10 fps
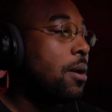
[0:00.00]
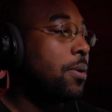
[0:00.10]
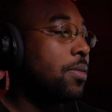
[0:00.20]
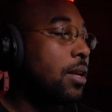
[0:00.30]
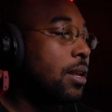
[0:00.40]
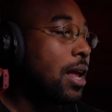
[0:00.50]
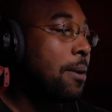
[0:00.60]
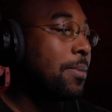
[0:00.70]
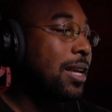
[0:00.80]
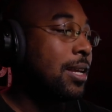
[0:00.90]
but then
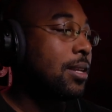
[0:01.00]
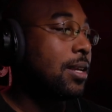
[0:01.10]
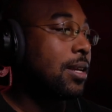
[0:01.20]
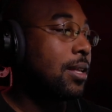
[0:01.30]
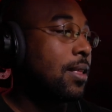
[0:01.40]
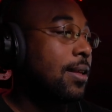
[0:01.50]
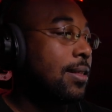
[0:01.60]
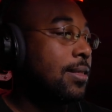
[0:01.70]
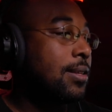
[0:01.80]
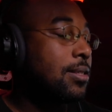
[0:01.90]
I'm ending
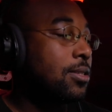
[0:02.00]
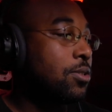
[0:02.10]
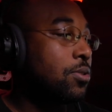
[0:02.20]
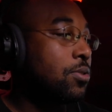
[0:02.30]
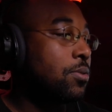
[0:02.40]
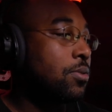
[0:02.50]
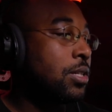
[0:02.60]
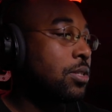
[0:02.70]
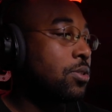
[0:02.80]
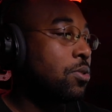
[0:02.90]
this little,
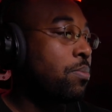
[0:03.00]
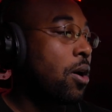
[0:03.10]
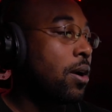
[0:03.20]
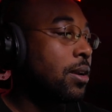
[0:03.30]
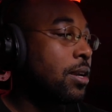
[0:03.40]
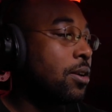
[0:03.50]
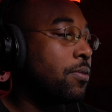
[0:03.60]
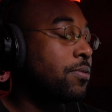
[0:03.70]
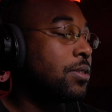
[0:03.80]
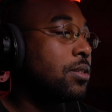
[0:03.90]
this little part here
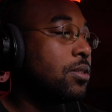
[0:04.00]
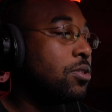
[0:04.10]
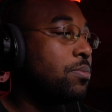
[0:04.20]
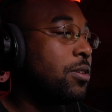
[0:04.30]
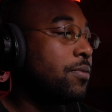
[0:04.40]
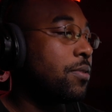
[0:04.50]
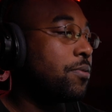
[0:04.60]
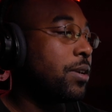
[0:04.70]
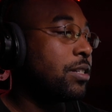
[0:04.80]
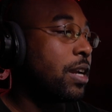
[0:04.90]
with just a little bit of a
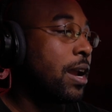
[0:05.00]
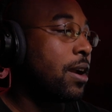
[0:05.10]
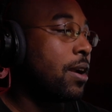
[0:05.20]
fresh air.